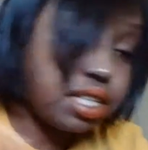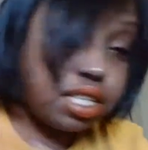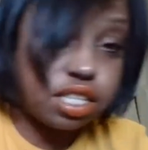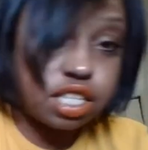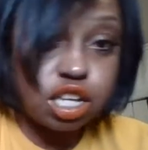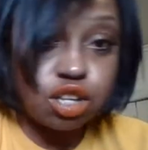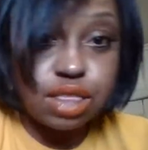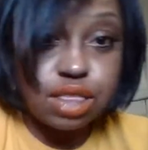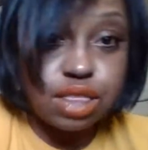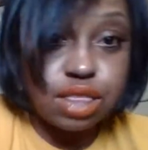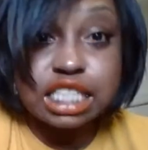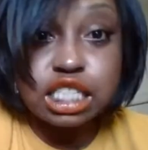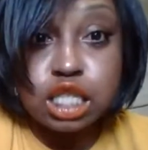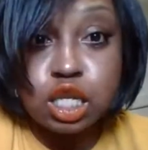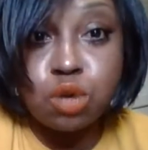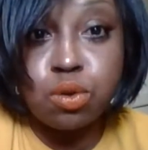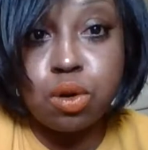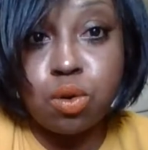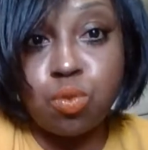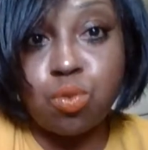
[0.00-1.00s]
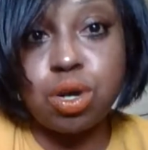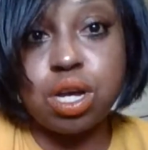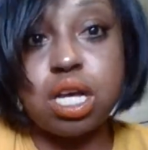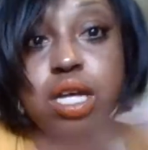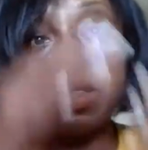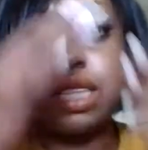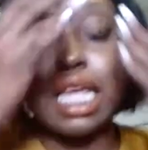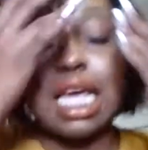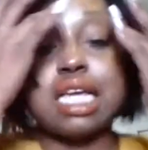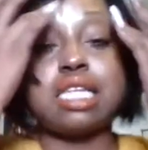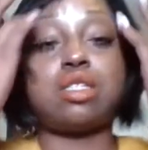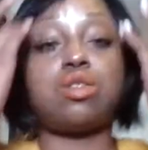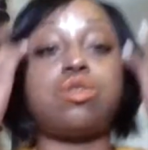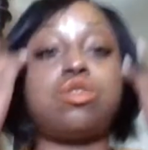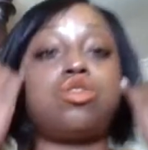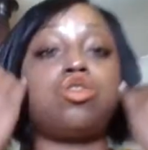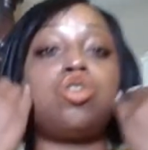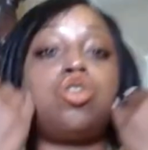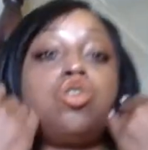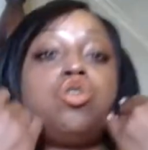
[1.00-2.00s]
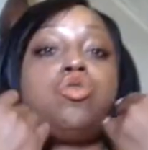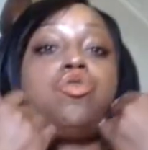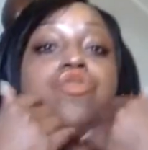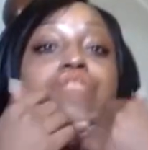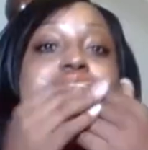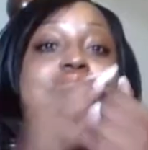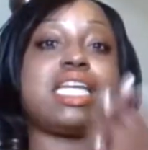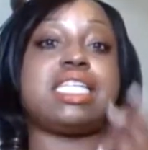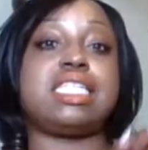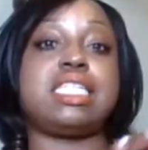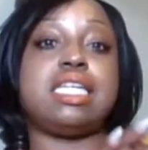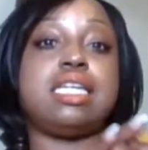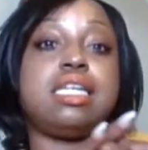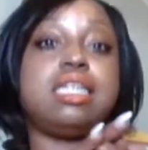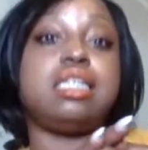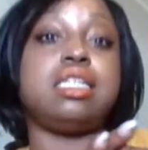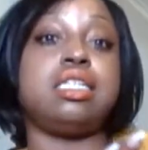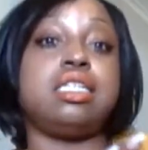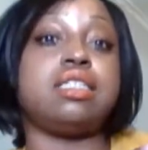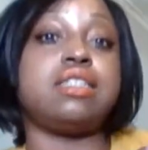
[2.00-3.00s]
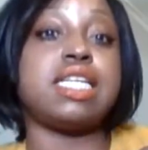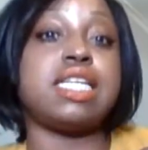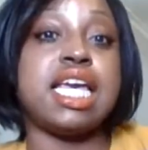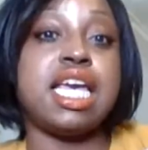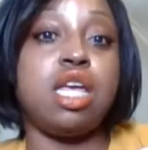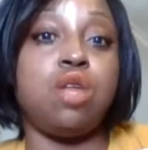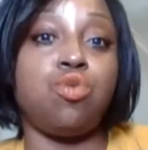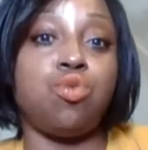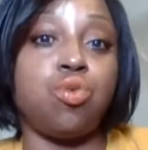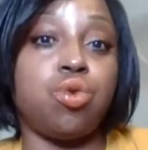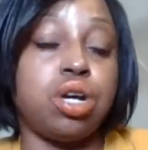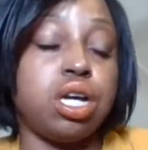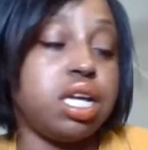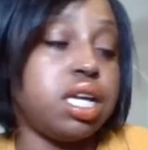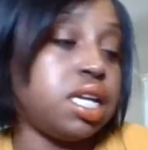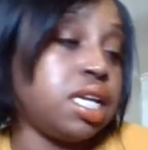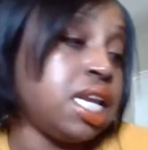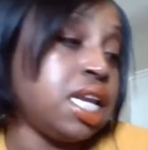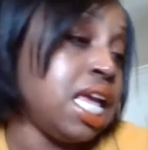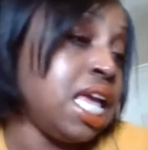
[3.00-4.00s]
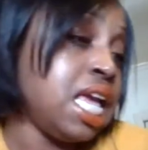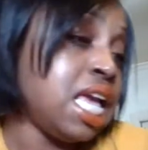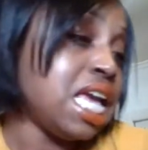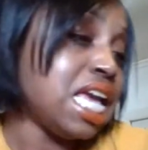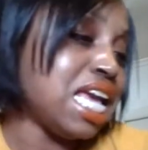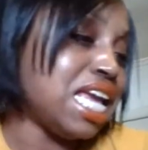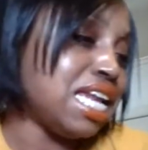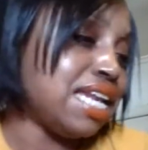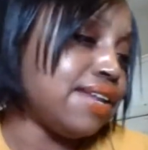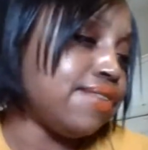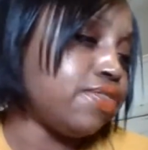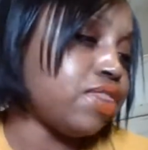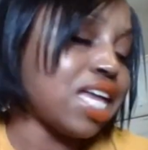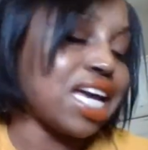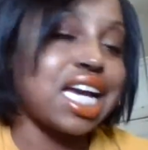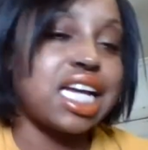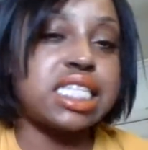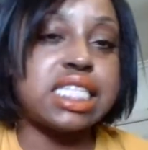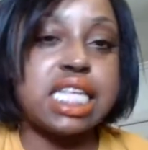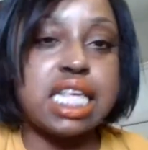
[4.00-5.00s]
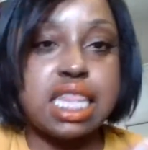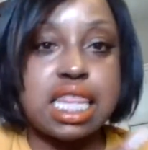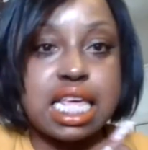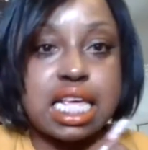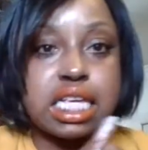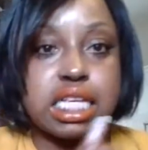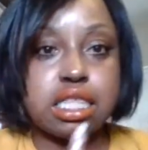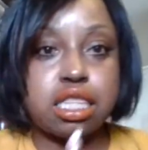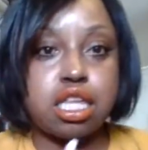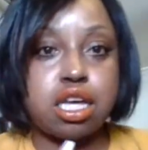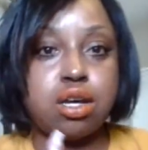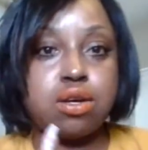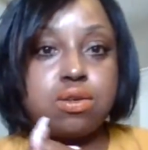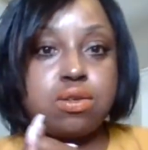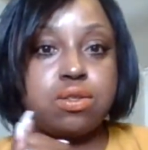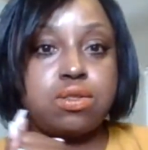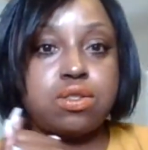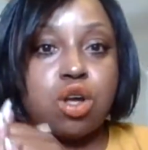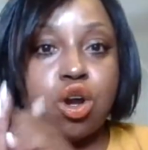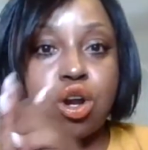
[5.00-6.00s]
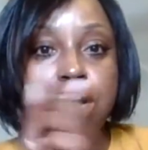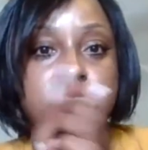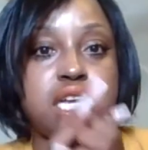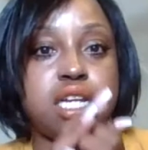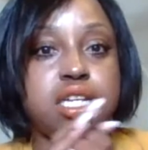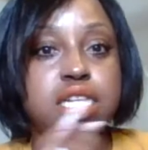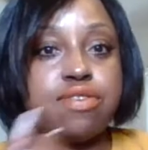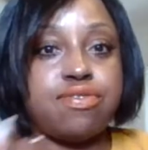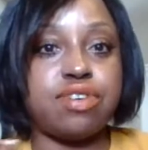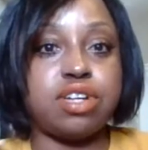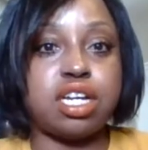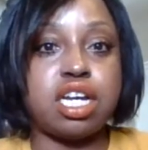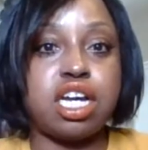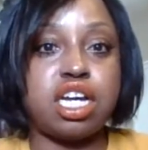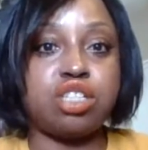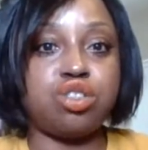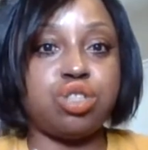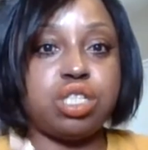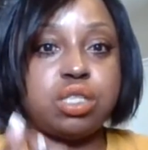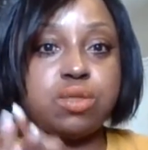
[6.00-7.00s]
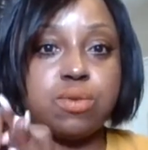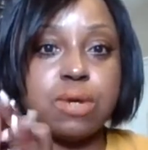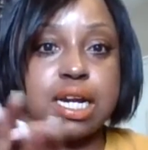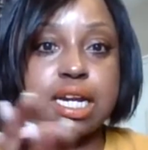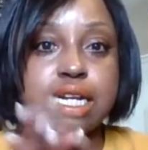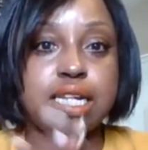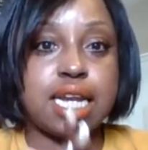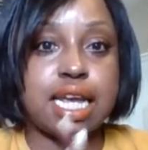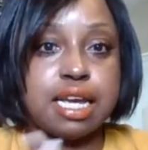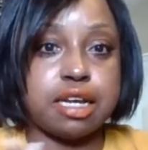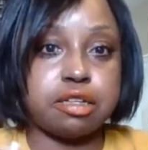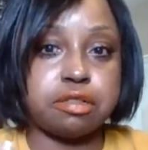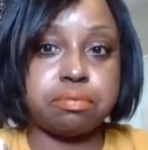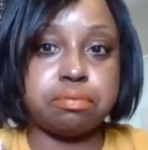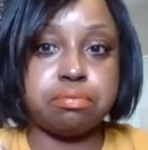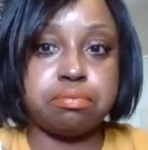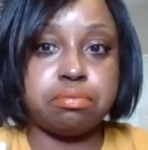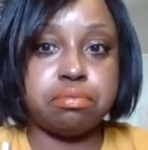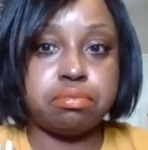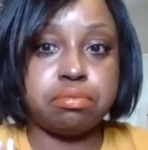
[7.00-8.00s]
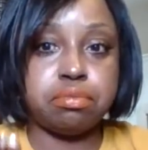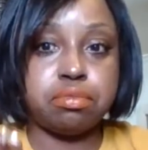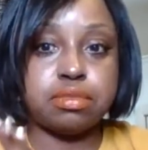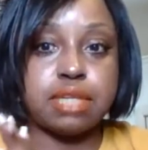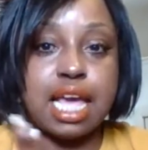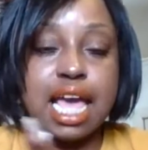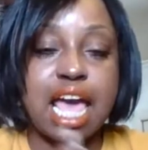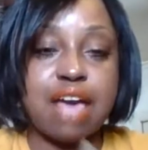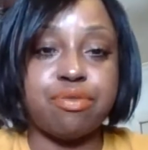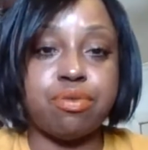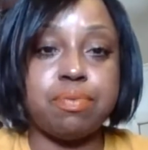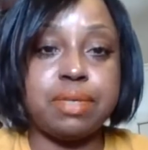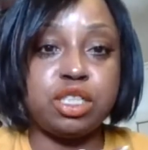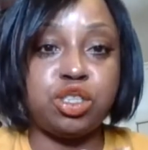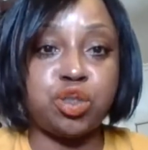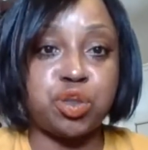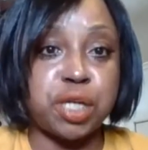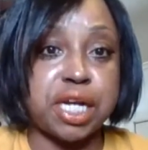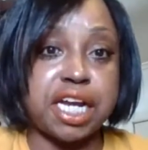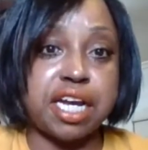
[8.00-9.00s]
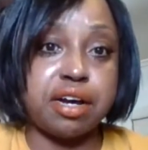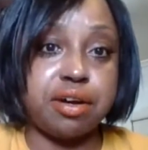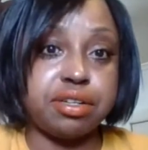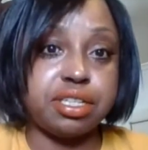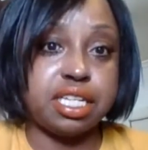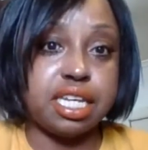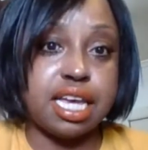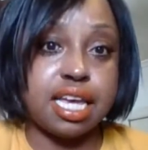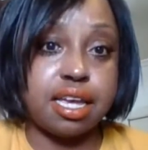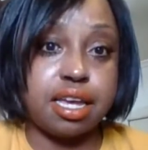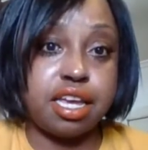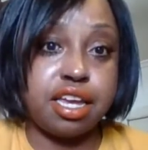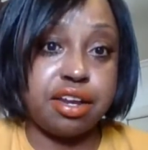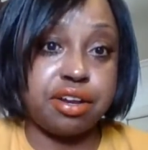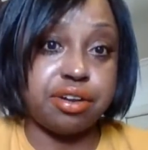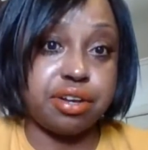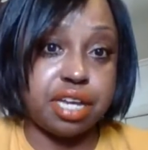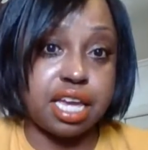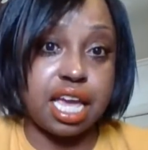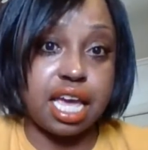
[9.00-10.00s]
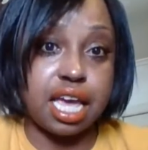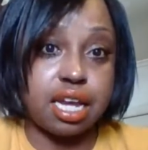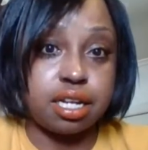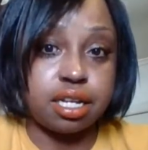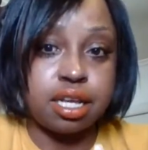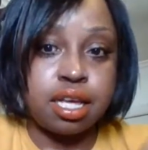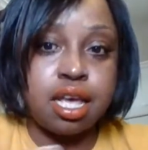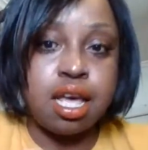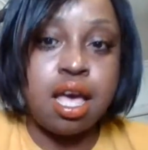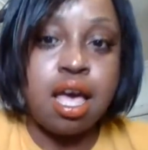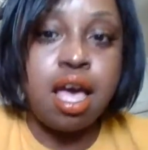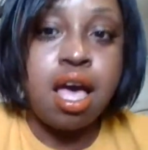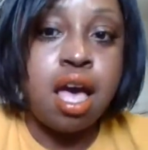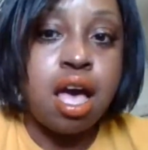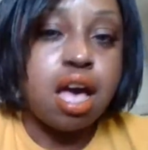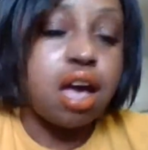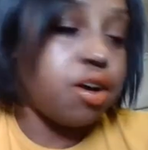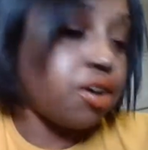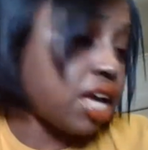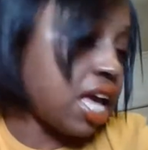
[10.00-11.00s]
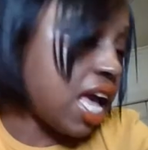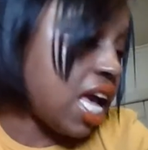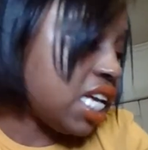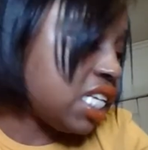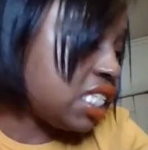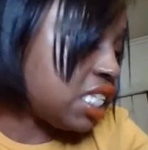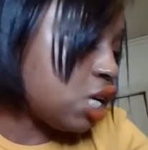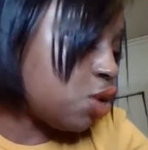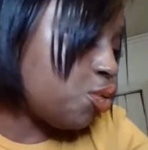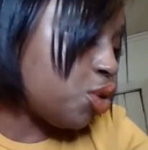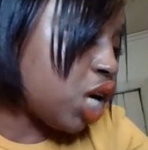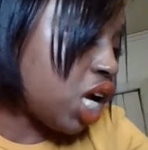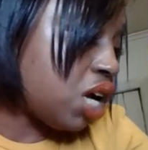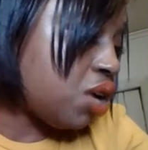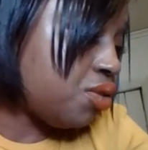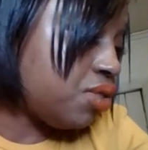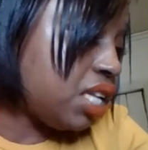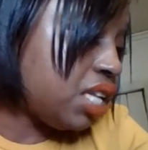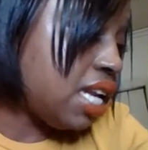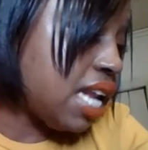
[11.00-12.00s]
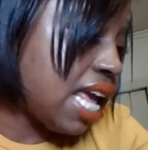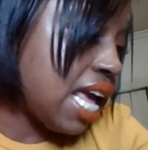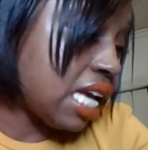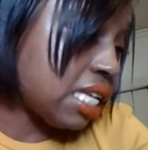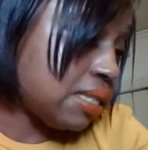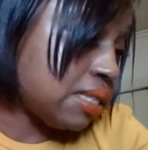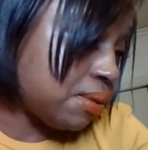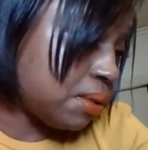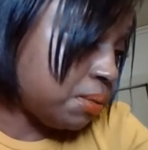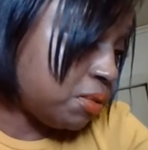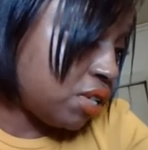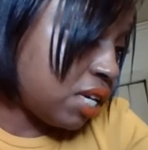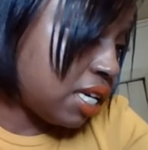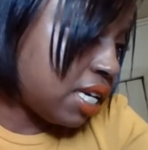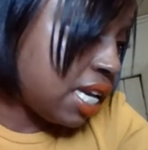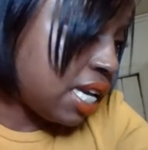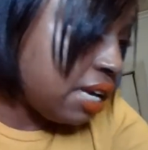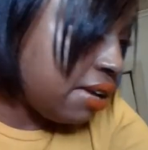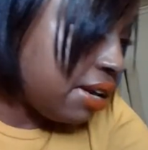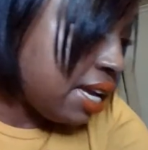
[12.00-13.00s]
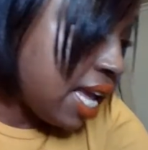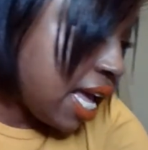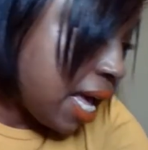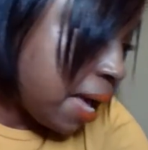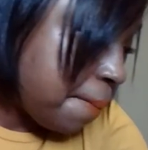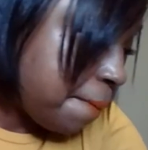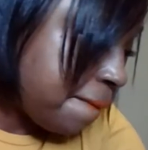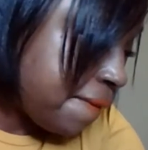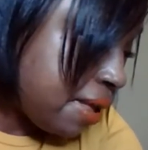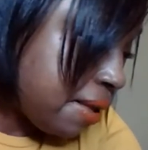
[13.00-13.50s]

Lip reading: so that's two in one. That's two vaccines in one. And like I said, that those are in different countries right now. They haven't been trialed yet. Okay, so we're on the next one. I'm trying to hurry up.